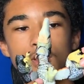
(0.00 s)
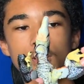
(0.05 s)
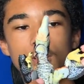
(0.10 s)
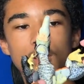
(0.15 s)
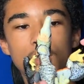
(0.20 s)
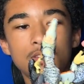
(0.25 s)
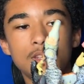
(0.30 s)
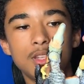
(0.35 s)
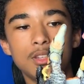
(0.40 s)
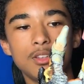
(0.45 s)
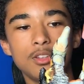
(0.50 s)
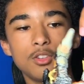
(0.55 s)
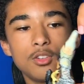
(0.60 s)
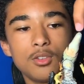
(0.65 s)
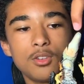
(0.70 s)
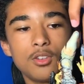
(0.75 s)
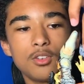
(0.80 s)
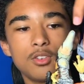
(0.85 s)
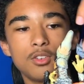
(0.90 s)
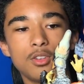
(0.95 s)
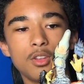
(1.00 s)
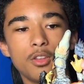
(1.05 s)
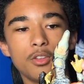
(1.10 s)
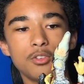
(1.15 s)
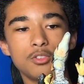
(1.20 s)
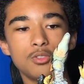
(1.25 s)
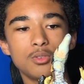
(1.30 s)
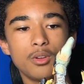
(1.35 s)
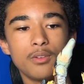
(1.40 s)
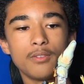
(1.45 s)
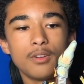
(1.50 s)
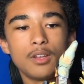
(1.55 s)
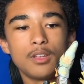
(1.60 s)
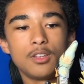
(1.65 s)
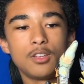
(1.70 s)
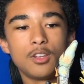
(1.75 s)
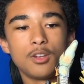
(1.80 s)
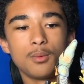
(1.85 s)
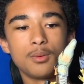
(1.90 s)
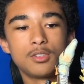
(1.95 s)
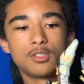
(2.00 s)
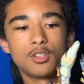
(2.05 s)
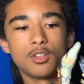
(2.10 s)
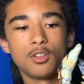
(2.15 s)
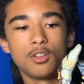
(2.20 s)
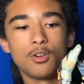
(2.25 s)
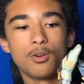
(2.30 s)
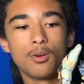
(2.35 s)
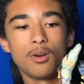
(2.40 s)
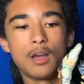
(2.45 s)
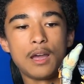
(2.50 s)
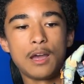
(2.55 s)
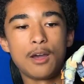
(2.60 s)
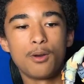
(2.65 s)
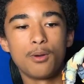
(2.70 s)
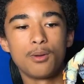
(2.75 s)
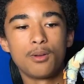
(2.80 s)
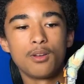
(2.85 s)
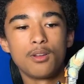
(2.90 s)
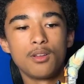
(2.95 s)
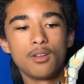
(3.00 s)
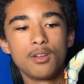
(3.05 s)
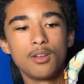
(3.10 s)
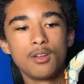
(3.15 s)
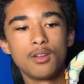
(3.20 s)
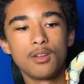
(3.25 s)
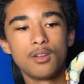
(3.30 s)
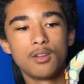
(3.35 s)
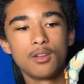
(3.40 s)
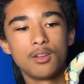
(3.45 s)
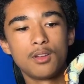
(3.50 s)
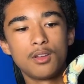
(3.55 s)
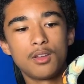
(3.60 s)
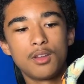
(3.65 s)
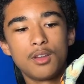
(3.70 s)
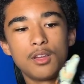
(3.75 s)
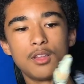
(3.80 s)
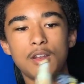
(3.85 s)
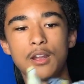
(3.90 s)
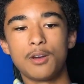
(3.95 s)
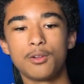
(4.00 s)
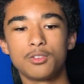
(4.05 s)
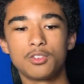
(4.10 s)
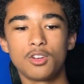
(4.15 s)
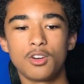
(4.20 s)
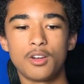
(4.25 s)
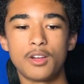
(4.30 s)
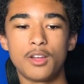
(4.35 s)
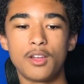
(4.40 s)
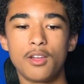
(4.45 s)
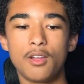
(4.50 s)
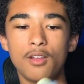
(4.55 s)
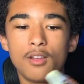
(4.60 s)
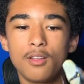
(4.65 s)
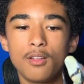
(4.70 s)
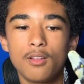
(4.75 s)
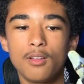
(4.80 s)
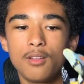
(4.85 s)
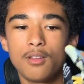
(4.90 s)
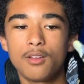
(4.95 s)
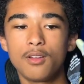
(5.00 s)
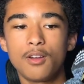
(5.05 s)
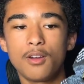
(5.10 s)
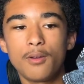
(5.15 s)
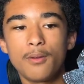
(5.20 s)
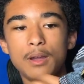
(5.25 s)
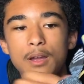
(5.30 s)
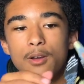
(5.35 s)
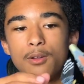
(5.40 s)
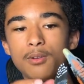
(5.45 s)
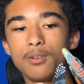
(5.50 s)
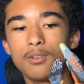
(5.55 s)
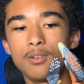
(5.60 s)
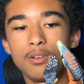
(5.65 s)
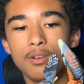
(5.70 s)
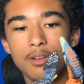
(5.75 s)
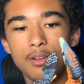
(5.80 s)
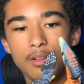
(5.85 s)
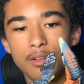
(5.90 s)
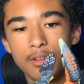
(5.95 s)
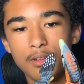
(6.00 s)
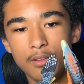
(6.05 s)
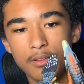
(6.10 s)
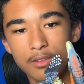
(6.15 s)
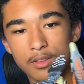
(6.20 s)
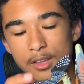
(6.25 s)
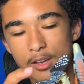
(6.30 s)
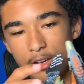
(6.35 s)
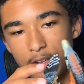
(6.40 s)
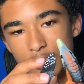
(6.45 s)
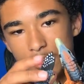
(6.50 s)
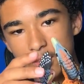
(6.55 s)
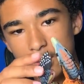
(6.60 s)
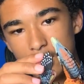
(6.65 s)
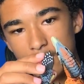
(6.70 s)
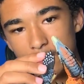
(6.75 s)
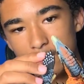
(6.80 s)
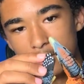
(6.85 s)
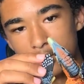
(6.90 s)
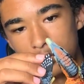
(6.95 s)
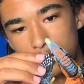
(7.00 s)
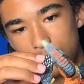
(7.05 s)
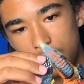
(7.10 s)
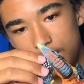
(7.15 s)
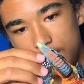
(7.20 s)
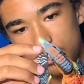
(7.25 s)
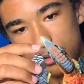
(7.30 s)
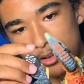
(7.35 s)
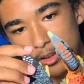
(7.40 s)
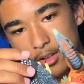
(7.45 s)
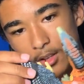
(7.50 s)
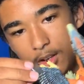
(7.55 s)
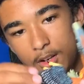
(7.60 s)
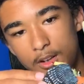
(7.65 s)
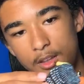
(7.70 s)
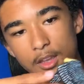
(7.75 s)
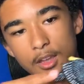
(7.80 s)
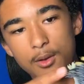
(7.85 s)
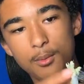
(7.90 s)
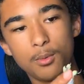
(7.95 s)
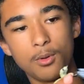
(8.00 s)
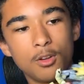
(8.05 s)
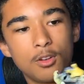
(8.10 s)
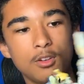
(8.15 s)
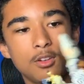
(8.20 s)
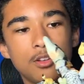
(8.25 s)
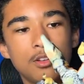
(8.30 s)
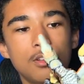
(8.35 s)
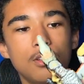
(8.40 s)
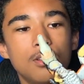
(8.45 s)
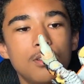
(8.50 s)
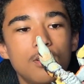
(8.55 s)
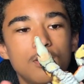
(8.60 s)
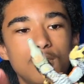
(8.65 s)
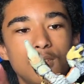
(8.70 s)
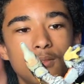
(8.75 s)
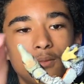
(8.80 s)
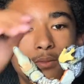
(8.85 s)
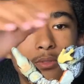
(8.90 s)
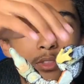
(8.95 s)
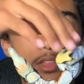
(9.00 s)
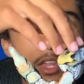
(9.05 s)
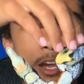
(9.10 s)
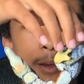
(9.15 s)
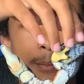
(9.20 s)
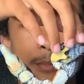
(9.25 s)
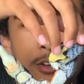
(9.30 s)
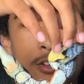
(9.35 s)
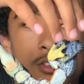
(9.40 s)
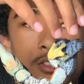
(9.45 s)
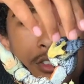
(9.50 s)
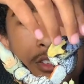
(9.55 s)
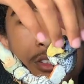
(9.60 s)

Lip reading: And then there's another joint right here, which can go out and out to like, around, yeah, like this. And then inwards, that much.